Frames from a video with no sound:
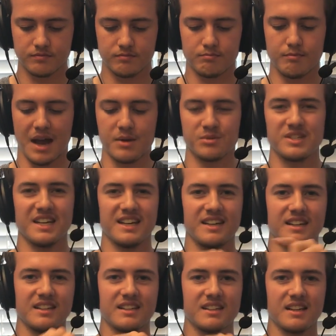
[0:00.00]

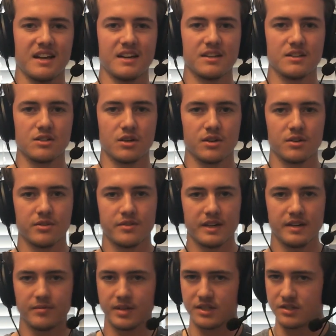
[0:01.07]
mounting kind of circle
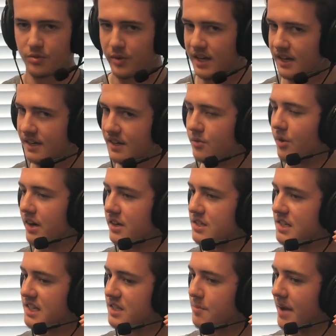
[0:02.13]
thing, because the way that it works
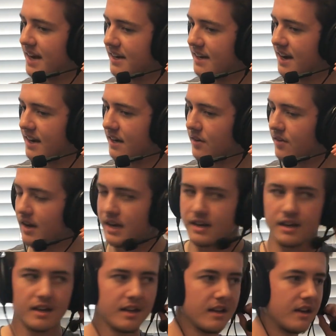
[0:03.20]
is it's magnetic, right?
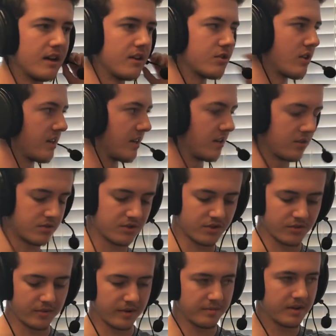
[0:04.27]
I'll try to get closer to
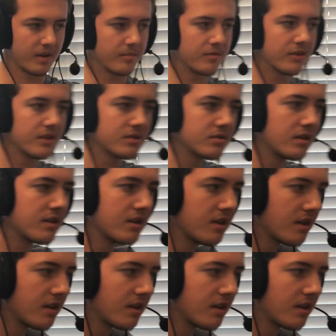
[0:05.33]
the webcam for this one.